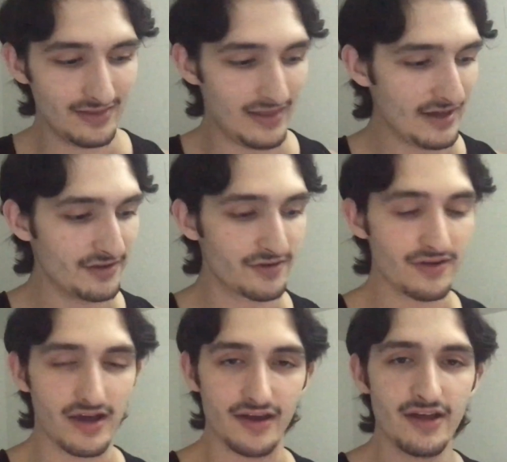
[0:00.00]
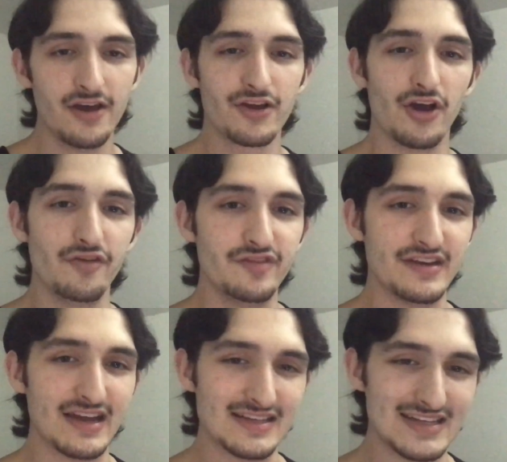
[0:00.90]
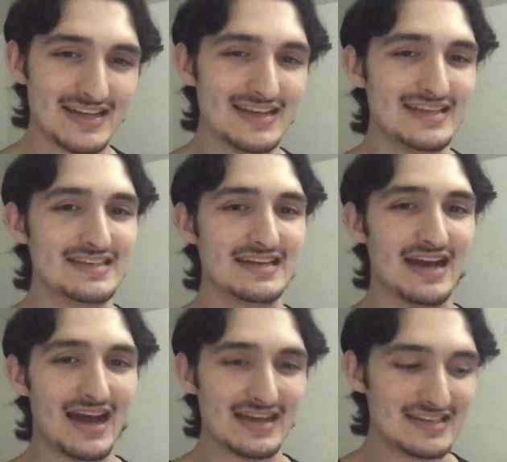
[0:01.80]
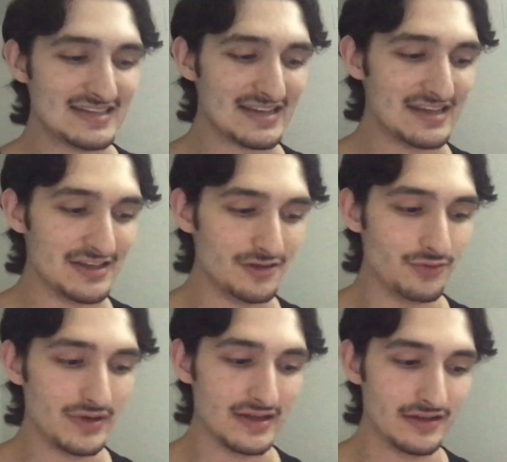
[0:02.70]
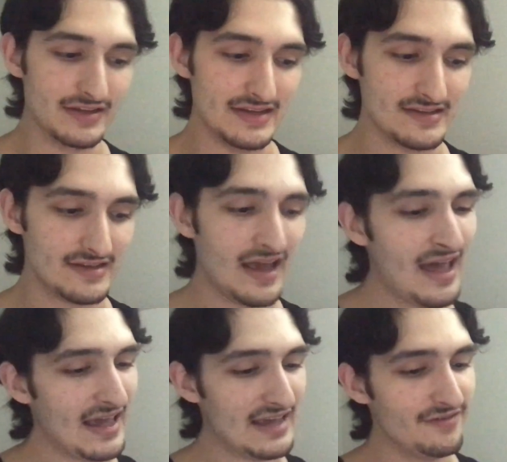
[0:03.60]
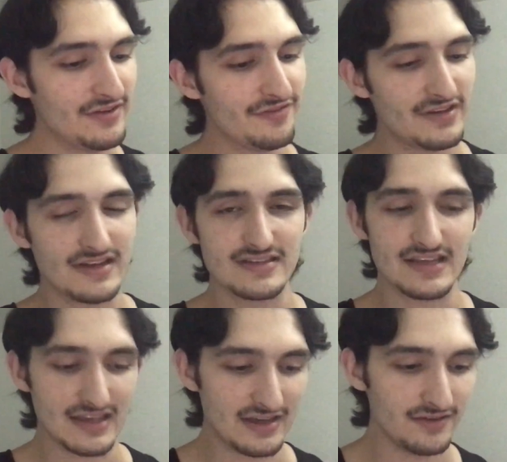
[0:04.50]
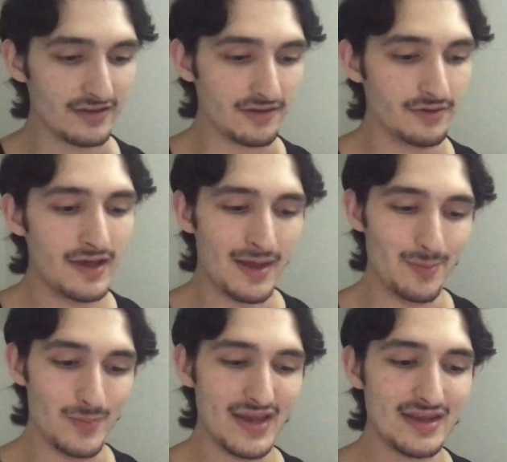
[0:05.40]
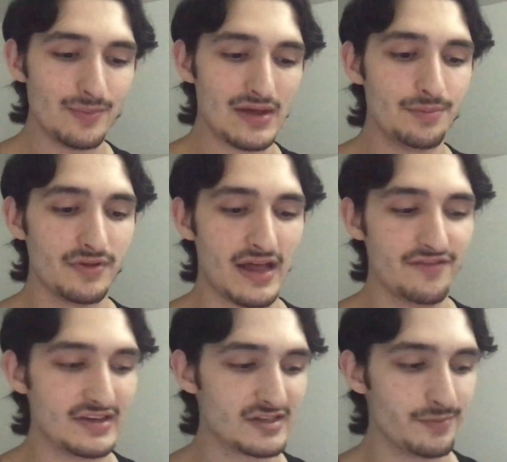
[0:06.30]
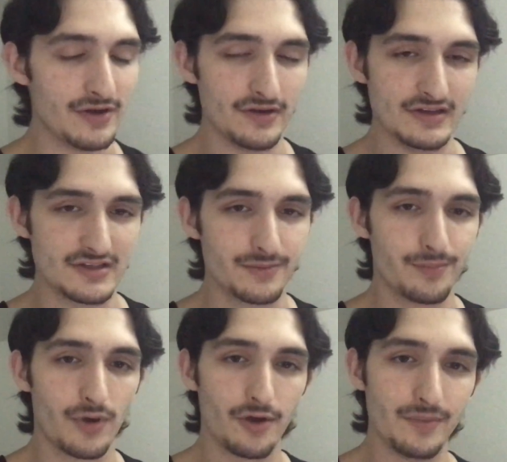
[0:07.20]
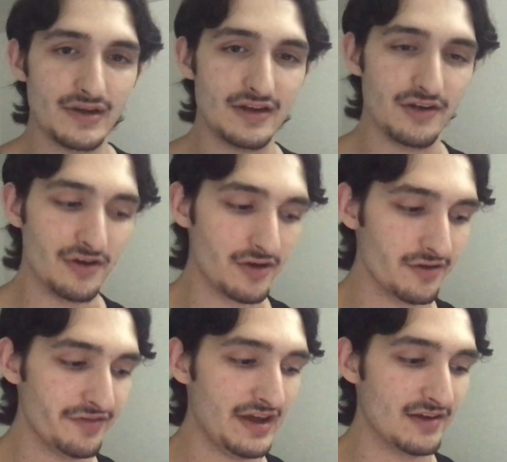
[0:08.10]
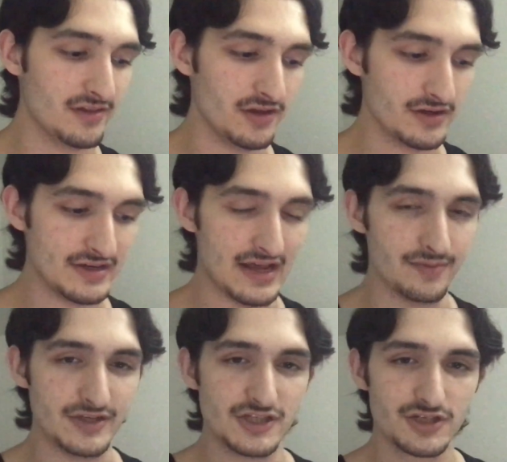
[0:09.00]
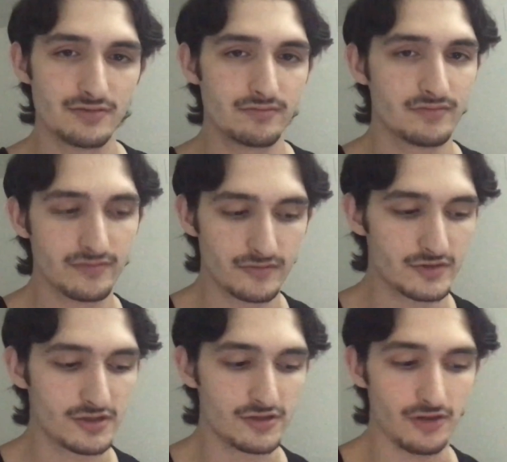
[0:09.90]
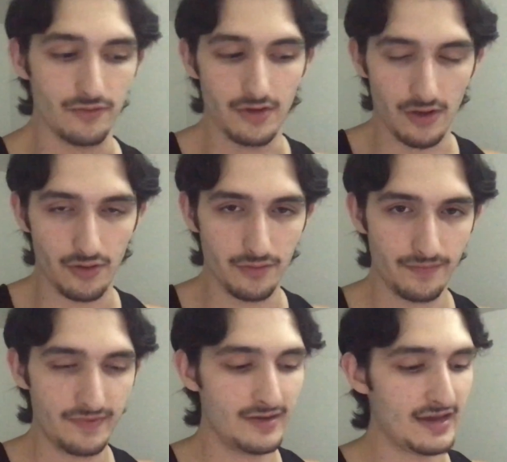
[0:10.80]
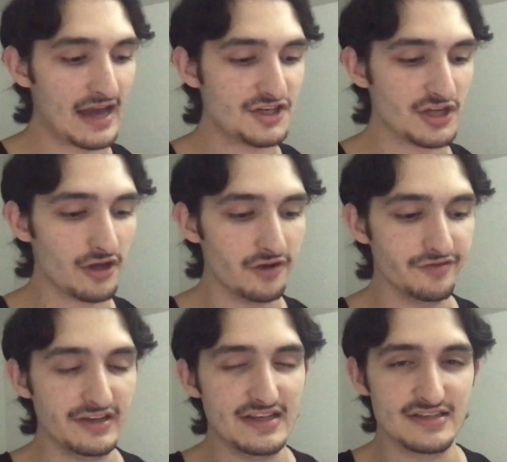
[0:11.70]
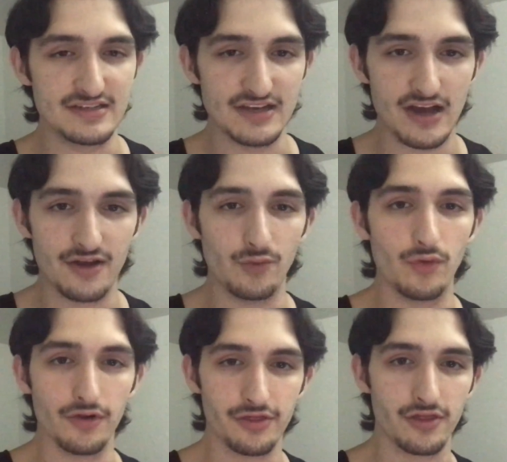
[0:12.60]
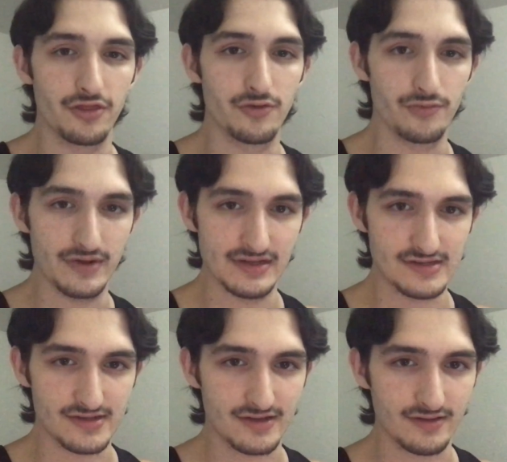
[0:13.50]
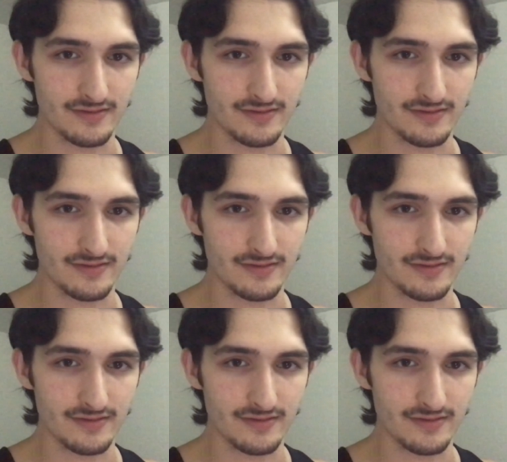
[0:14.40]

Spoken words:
Like it or not, COVID-19 is an ICU illness. Even if it doesn't kill you, many people have experienced permanent nerve and lung damage. So no, catching COVID is not worth the risk.